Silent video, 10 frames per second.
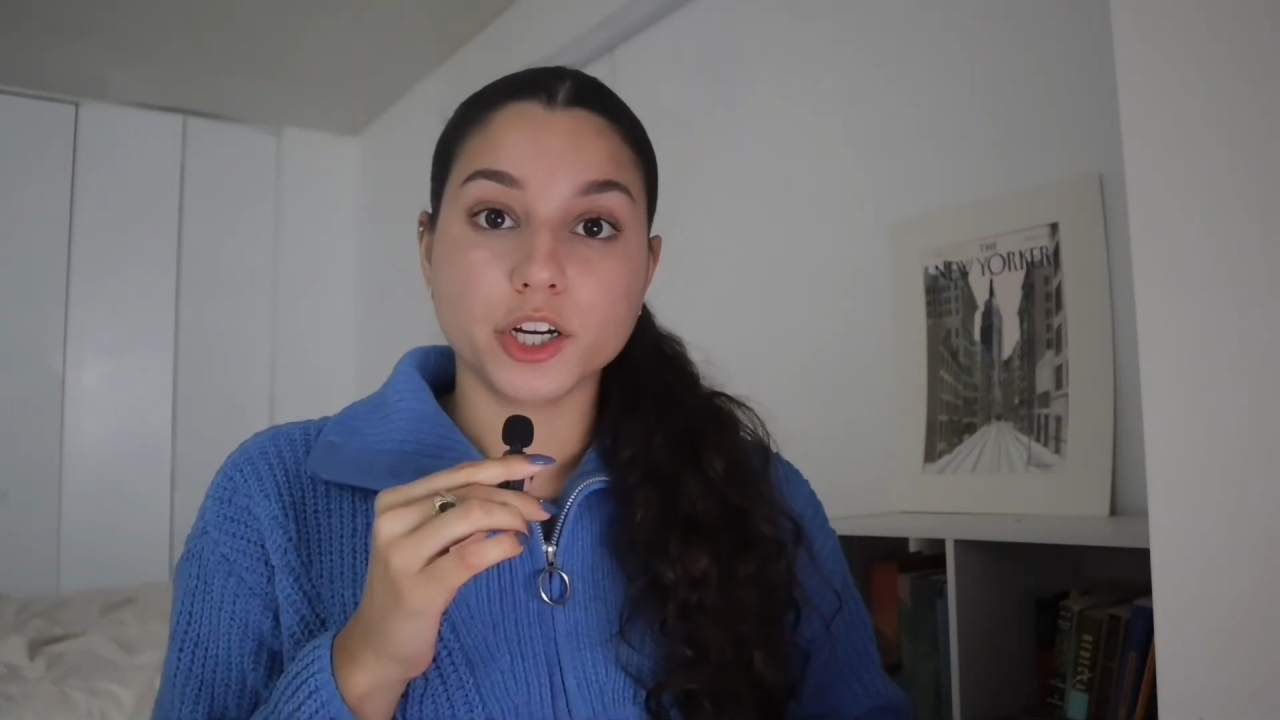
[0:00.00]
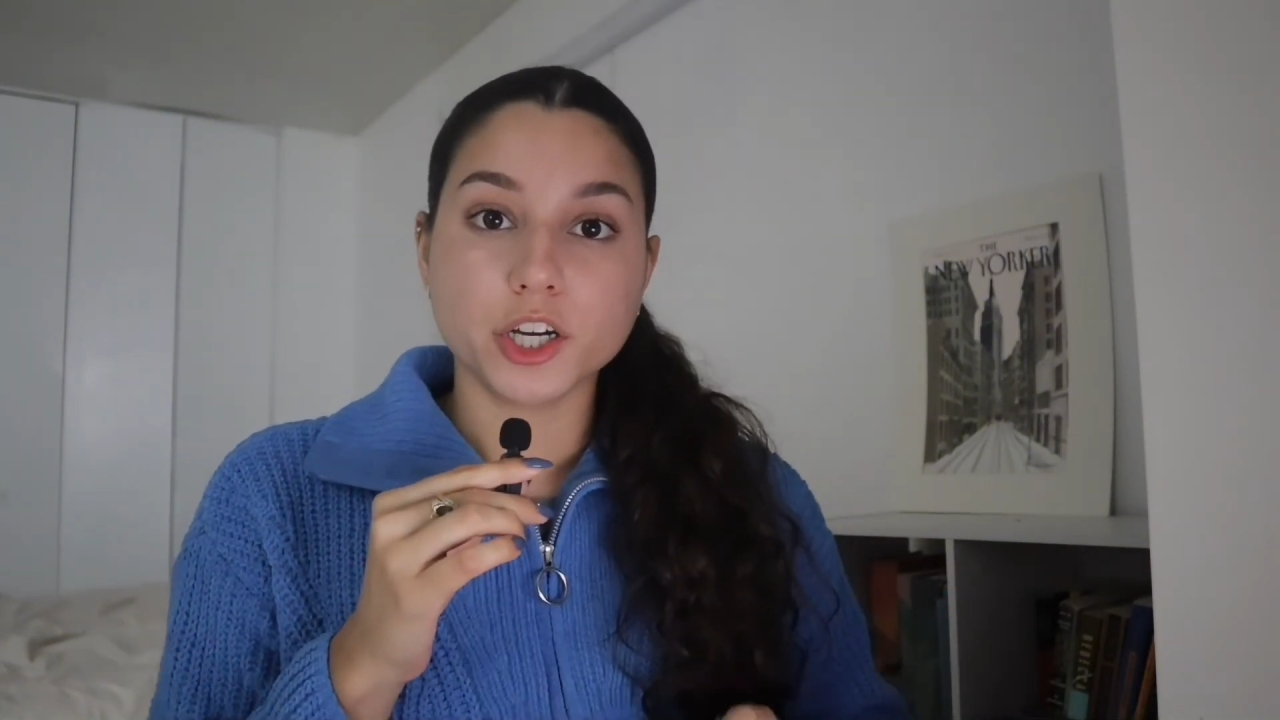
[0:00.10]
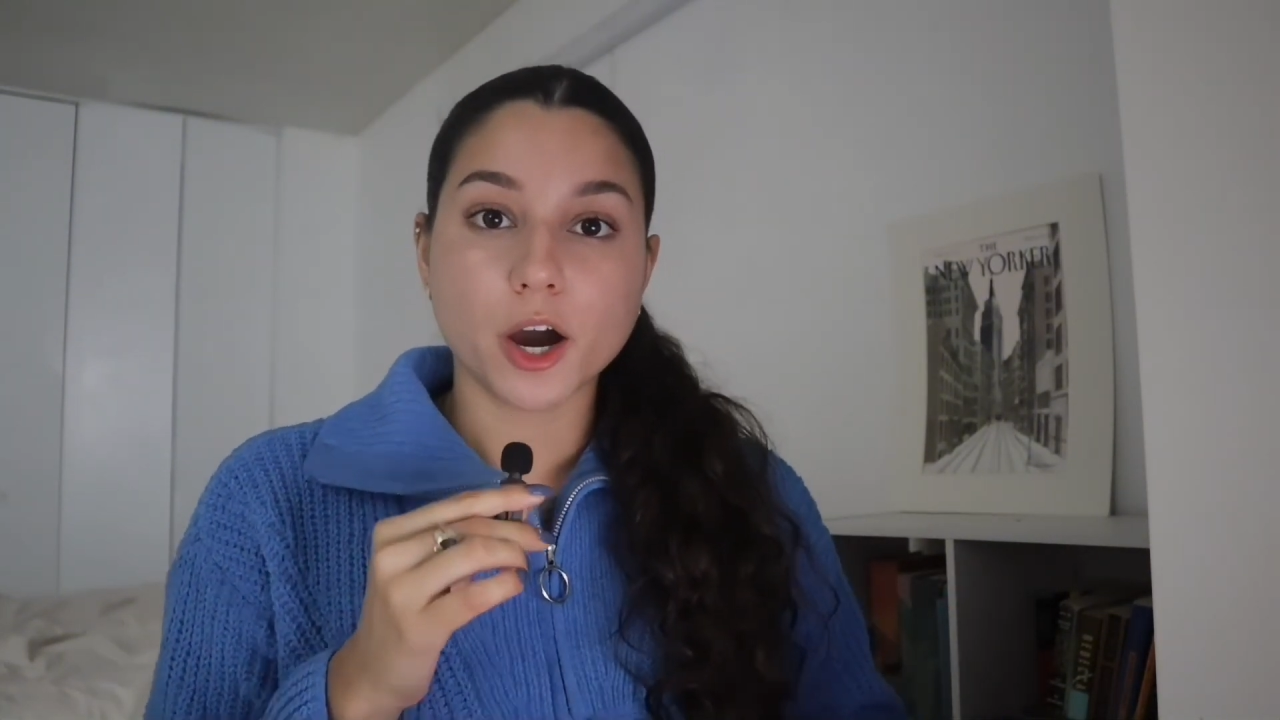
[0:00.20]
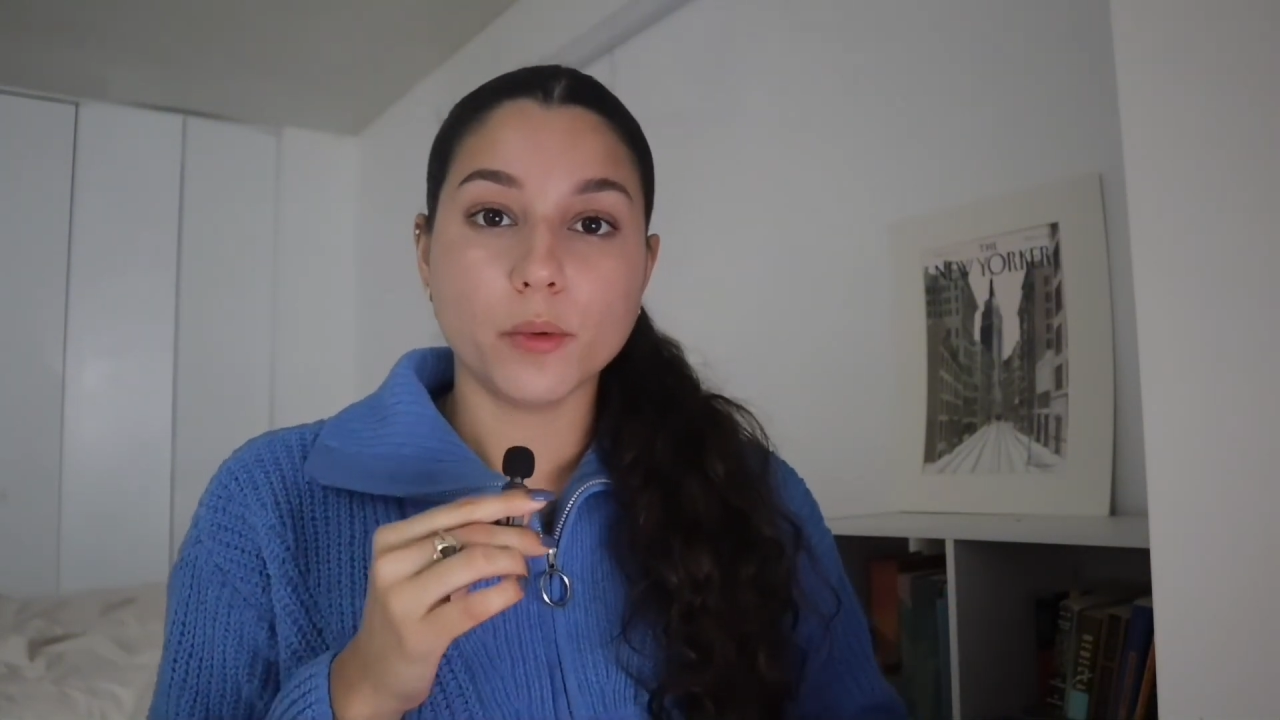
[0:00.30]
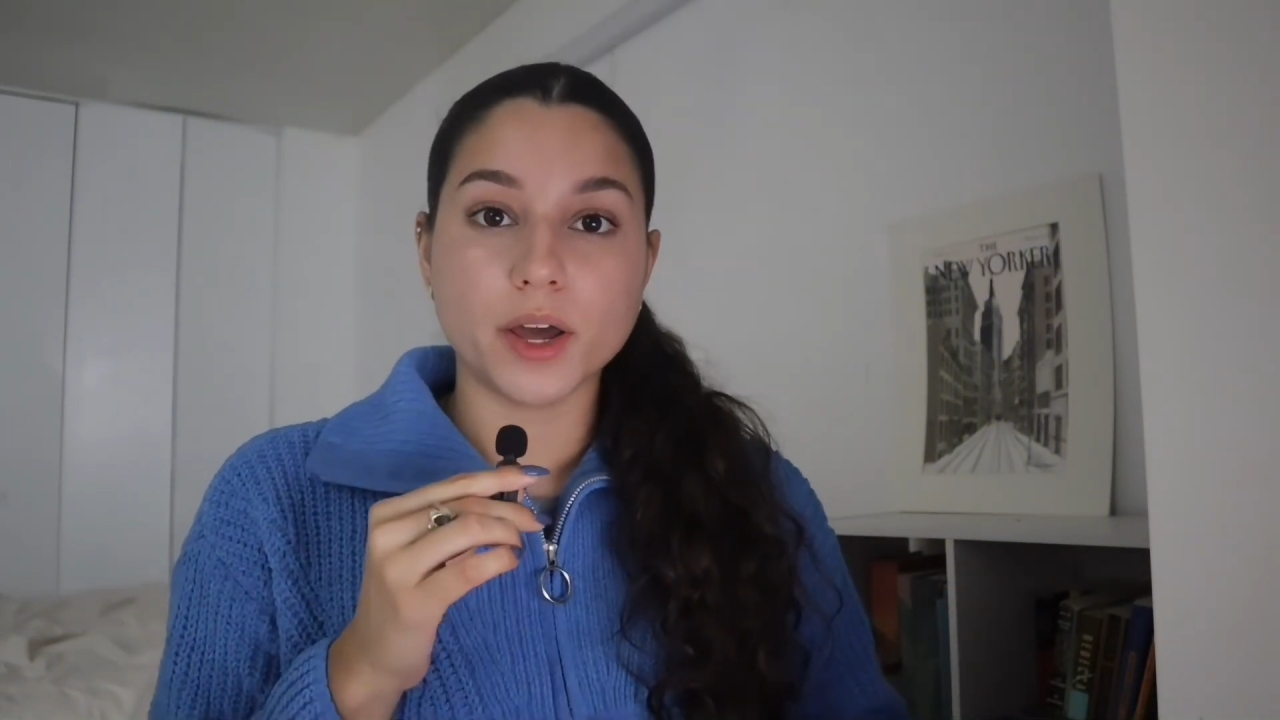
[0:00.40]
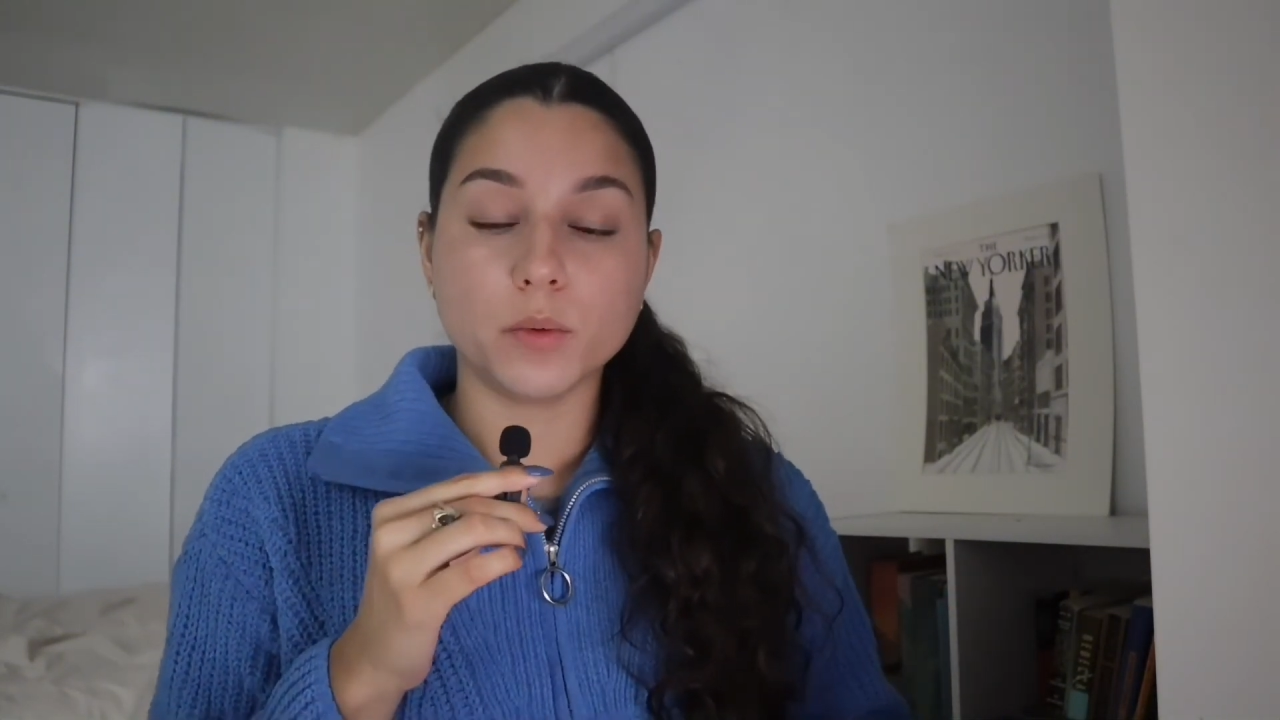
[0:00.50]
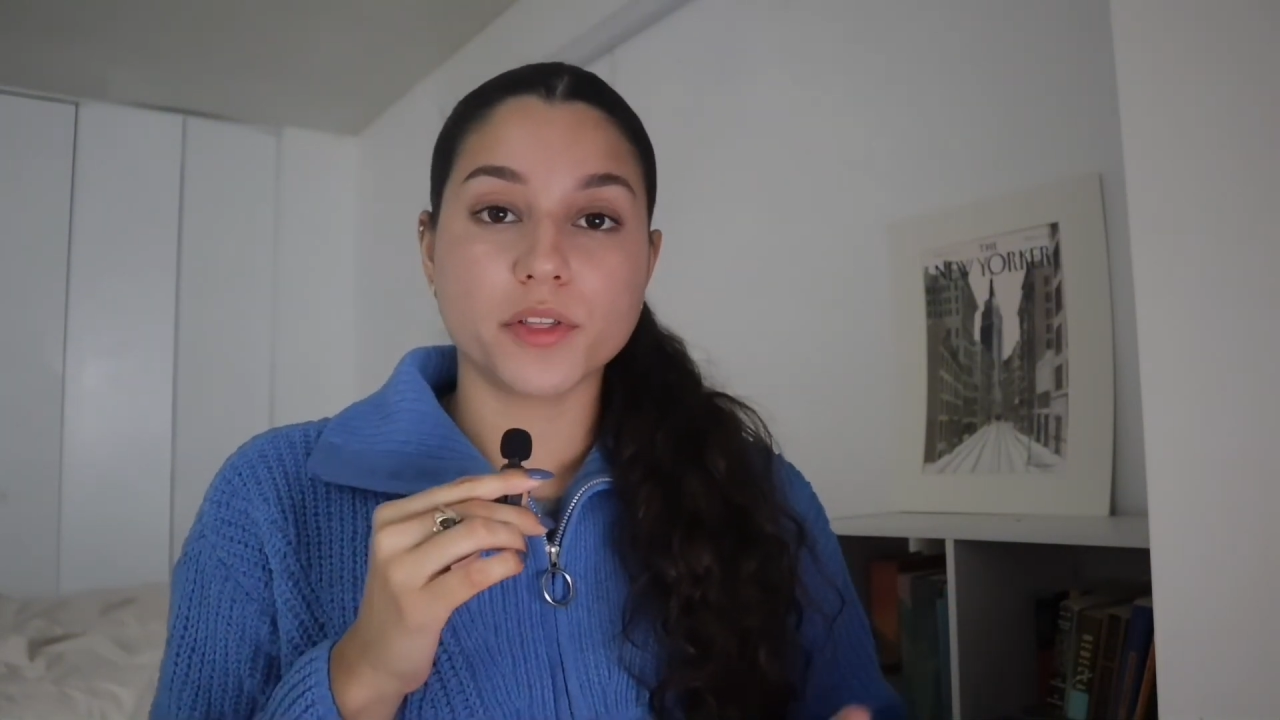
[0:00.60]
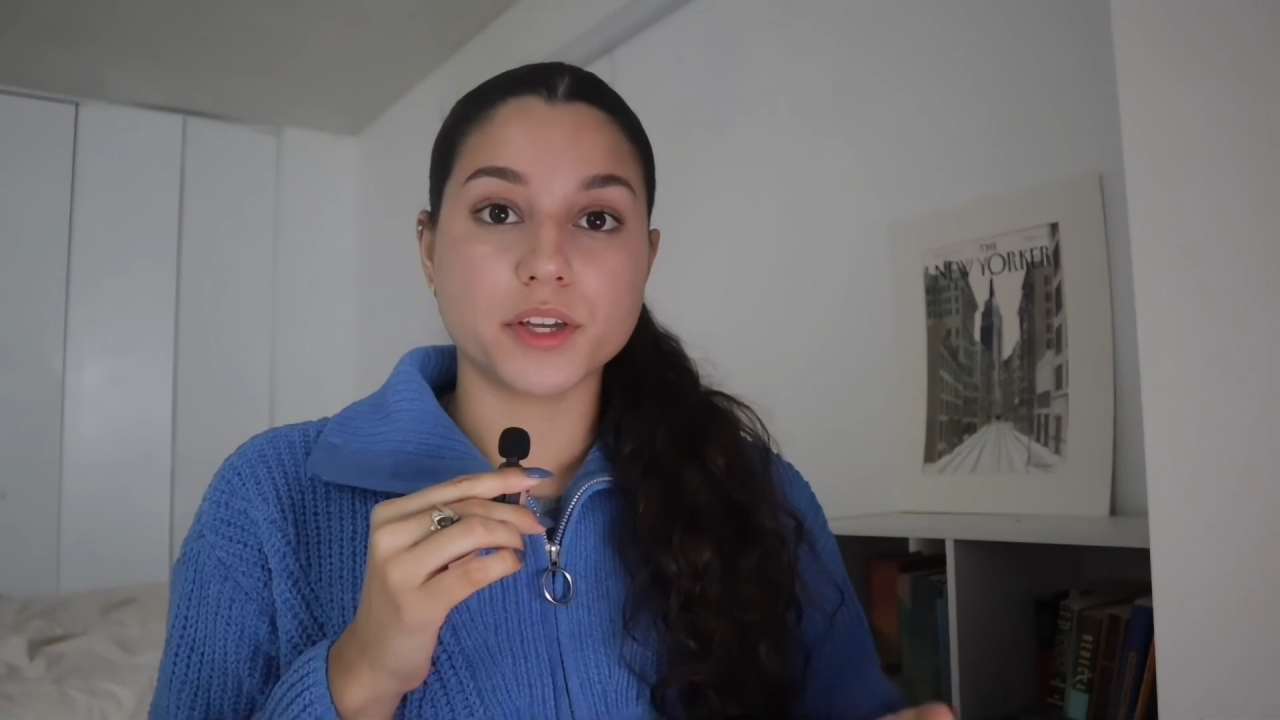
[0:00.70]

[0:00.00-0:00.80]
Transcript: go in with a